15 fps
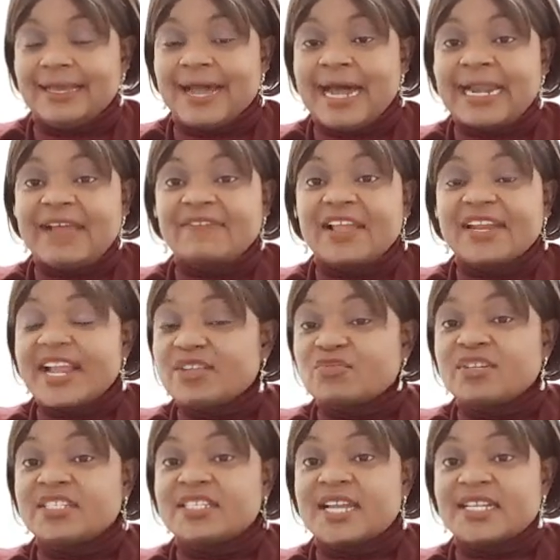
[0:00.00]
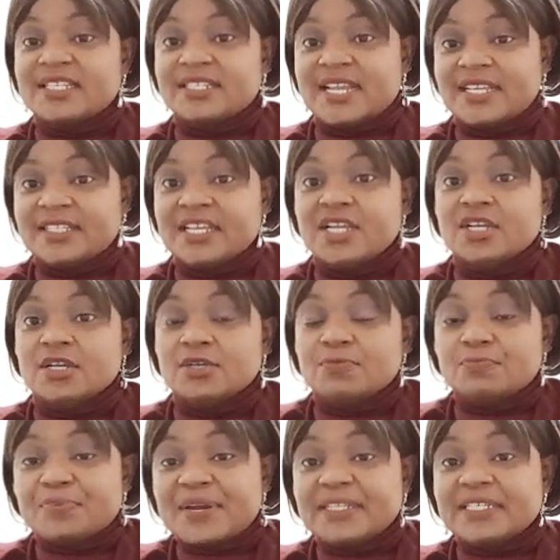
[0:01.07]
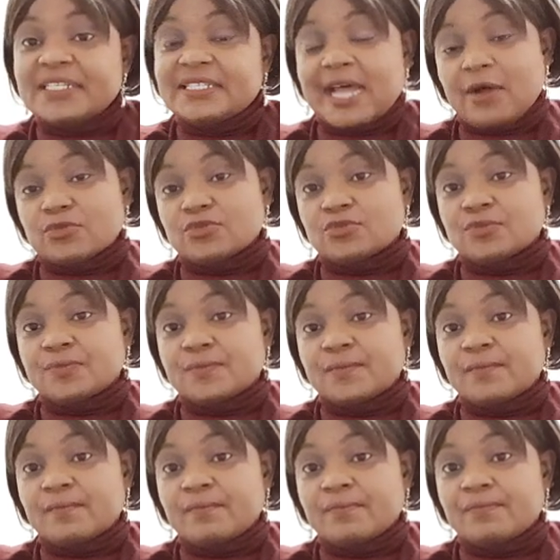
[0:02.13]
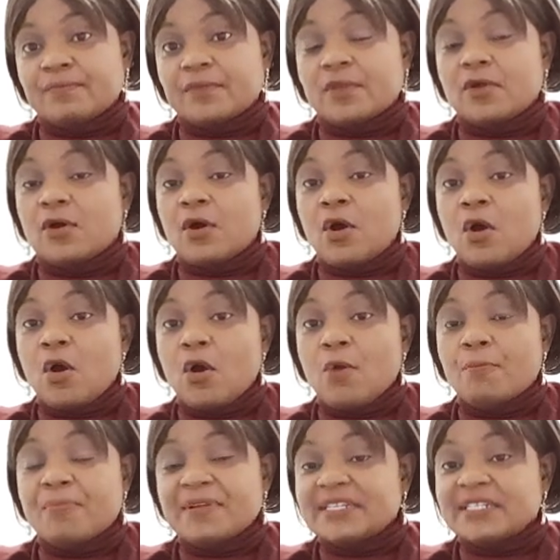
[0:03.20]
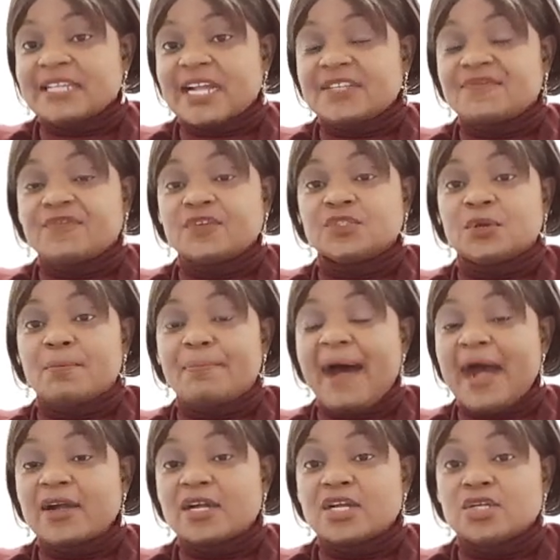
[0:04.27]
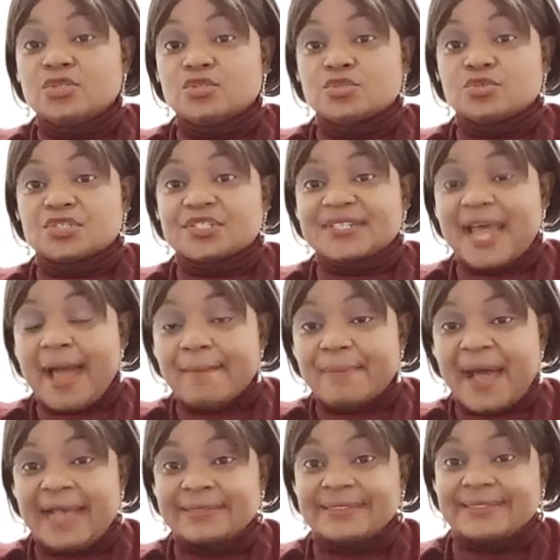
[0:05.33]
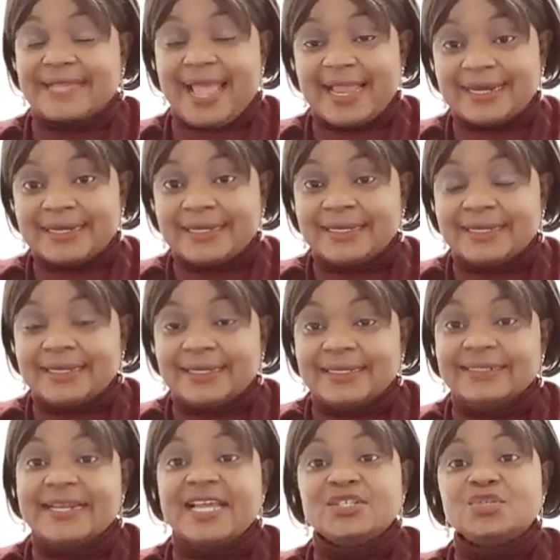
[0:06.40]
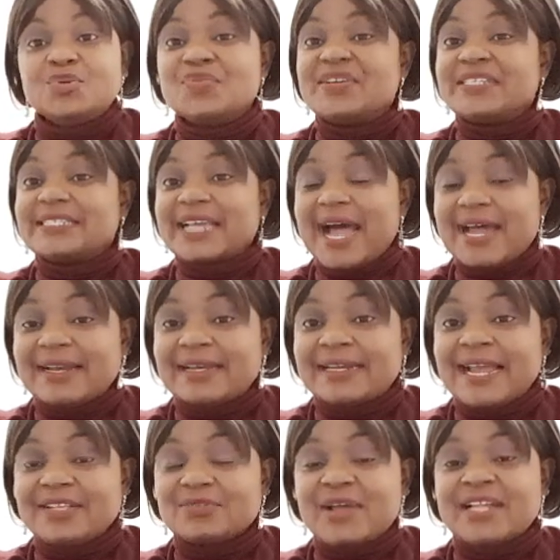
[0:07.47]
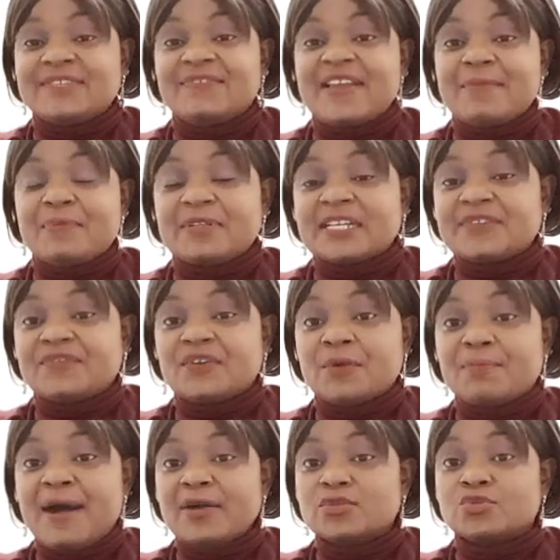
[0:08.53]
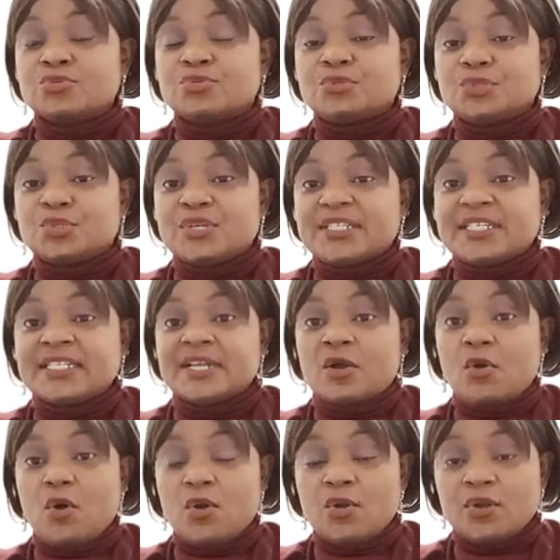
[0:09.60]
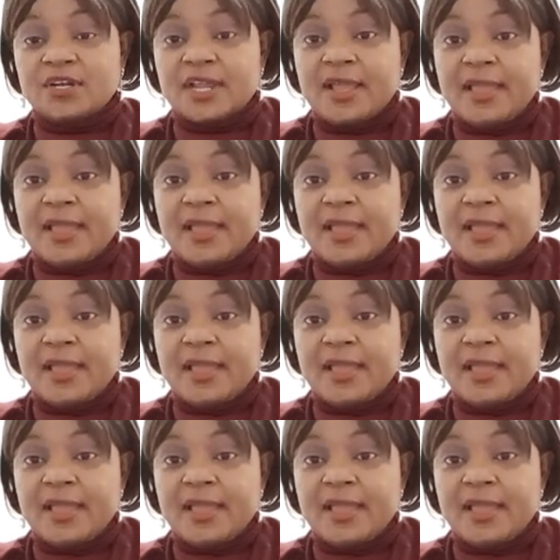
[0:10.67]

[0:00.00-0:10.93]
And after that 28 days, print it out, or print it out for your bank to stamp and sign. Then you rescan. That's why it's very important for your bank to do it in a colored